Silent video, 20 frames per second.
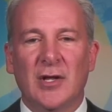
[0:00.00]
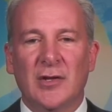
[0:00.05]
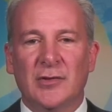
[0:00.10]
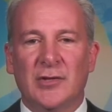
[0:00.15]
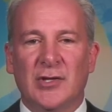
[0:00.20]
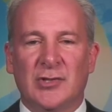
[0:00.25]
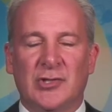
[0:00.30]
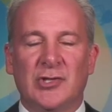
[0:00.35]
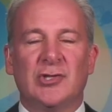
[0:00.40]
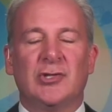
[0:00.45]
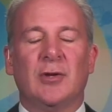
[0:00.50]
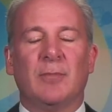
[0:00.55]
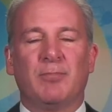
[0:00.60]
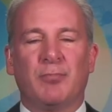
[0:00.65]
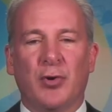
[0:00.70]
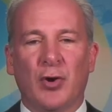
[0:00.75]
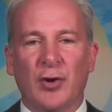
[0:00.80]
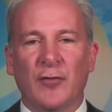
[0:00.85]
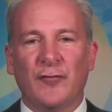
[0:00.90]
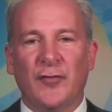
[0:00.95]
This is the
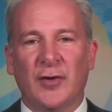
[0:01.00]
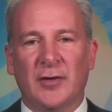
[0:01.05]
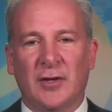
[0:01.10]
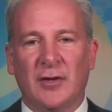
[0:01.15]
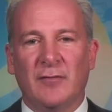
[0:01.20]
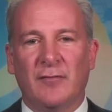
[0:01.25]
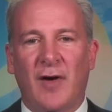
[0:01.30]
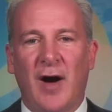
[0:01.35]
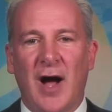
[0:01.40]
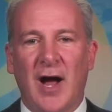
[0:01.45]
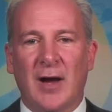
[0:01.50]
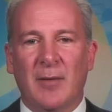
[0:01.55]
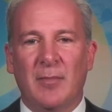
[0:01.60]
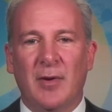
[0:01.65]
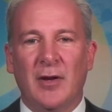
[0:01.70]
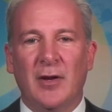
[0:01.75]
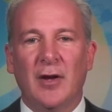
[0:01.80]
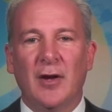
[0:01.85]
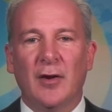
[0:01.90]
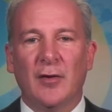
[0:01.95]
perfect
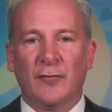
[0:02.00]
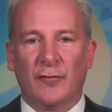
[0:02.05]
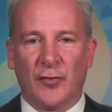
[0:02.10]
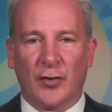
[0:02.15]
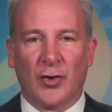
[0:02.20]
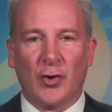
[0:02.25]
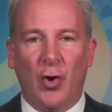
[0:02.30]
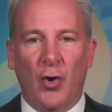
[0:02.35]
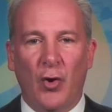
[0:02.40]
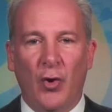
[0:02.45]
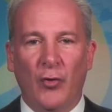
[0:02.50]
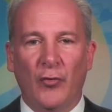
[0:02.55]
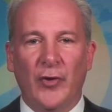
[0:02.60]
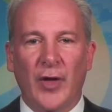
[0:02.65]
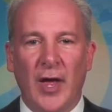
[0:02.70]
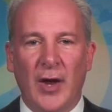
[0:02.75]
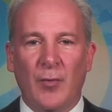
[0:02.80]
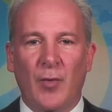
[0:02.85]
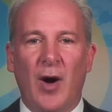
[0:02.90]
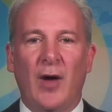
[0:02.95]
environment for gold.
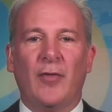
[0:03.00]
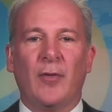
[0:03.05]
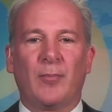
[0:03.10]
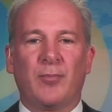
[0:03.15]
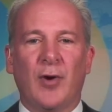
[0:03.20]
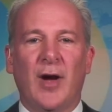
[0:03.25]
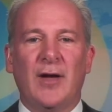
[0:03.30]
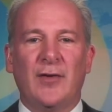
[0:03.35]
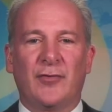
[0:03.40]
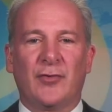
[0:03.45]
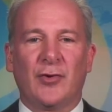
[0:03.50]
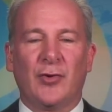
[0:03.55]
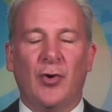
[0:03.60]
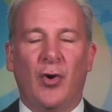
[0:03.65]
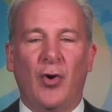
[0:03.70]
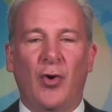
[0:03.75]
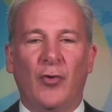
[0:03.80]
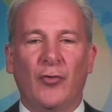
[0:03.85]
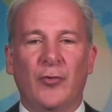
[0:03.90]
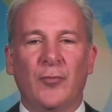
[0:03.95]
And while the price of
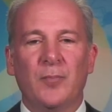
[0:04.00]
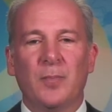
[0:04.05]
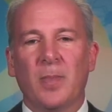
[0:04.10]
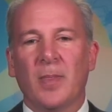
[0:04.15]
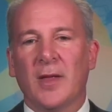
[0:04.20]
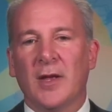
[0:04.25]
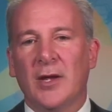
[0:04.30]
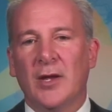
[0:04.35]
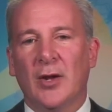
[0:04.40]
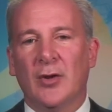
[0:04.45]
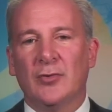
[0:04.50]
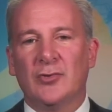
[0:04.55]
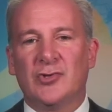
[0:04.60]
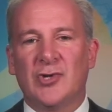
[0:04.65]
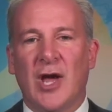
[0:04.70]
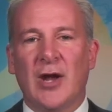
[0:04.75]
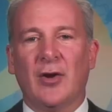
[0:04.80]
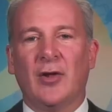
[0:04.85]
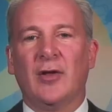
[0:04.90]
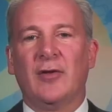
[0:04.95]
gold, you know,
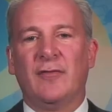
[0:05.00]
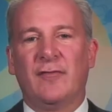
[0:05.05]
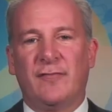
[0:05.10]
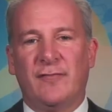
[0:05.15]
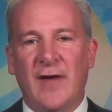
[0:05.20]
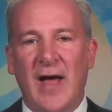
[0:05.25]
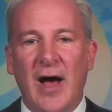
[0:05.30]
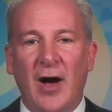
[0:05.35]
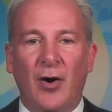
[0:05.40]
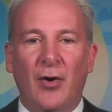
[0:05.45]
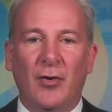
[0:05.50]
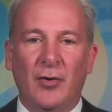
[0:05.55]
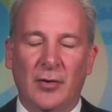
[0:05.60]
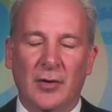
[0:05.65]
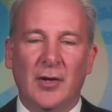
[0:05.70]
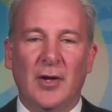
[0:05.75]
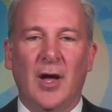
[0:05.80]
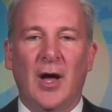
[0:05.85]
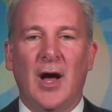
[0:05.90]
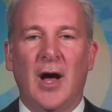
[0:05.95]
generally fell,
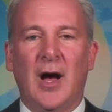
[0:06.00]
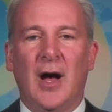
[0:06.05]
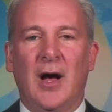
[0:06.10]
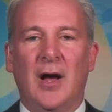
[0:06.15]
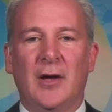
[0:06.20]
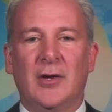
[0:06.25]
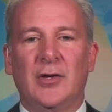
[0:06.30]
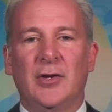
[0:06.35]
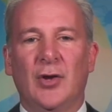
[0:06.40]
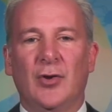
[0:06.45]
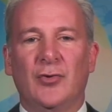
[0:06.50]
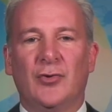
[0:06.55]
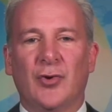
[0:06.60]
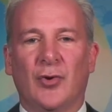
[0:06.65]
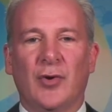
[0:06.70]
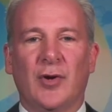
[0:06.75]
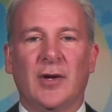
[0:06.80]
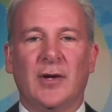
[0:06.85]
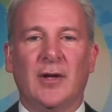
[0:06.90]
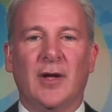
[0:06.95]
uh, you know,
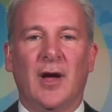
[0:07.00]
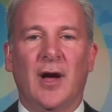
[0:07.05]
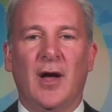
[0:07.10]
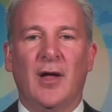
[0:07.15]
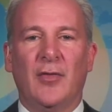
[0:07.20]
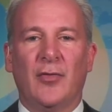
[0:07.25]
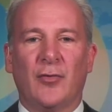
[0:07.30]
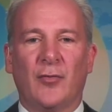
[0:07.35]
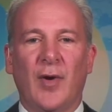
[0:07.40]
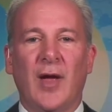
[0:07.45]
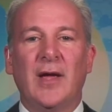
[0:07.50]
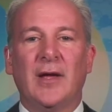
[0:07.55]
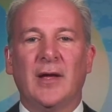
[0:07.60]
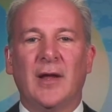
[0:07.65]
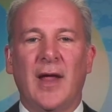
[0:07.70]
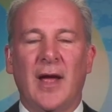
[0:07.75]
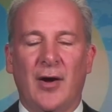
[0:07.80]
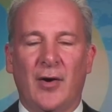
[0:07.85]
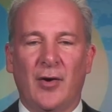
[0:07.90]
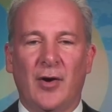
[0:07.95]
during uh, the
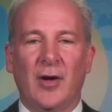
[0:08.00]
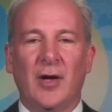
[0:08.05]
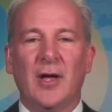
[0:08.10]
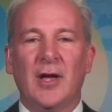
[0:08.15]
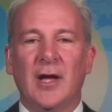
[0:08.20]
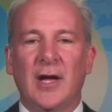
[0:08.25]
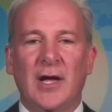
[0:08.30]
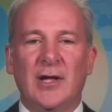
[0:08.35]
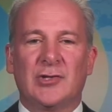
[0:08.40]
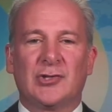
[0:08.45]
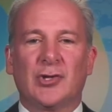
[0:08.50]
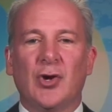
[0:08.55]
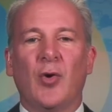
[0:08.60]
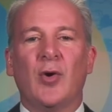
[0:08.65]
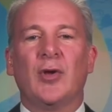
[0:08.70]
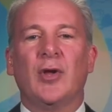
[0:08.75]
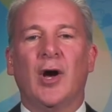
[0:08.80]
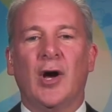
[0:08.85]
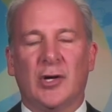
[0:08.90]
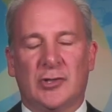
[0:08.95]
Reagan era, it's
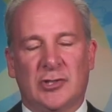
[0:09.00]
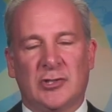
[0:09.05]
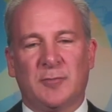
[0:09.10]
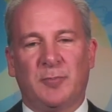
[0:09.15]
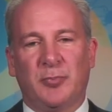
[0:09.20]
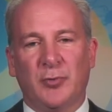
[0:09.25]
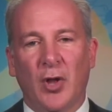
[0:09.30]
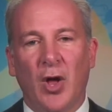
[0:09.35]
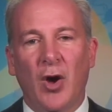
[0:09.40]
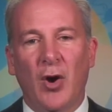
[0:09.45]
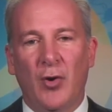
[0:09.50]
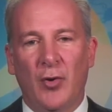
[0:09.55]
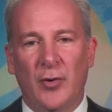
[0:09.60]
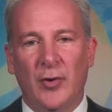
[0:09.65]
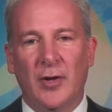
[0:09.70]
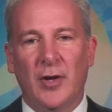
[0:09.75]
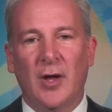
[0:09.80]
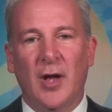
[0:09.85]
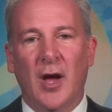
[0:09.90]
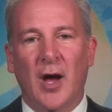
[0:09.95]
going to
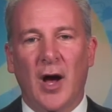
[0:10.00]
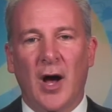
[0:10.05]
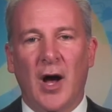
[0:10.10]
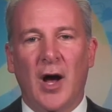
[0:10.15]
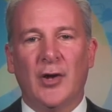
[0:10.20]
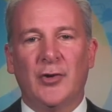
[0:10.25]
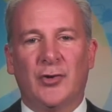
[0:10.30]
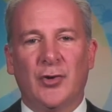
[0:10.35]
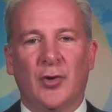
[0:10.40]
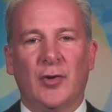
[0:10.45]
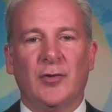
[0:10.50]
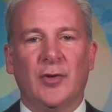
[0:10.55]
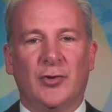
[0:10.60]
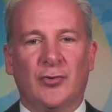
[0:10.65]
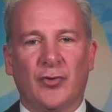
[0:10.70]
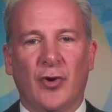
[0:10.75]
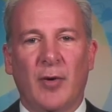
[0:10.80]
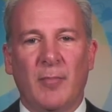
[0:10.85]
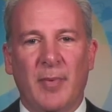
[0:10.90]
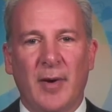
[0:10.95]
explode uh, during the
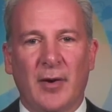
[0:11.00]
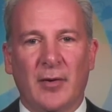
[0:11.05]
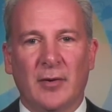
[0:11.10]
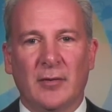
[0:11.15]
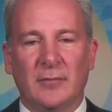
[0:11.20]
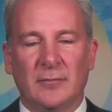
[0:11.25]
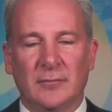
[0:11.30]
Trump era.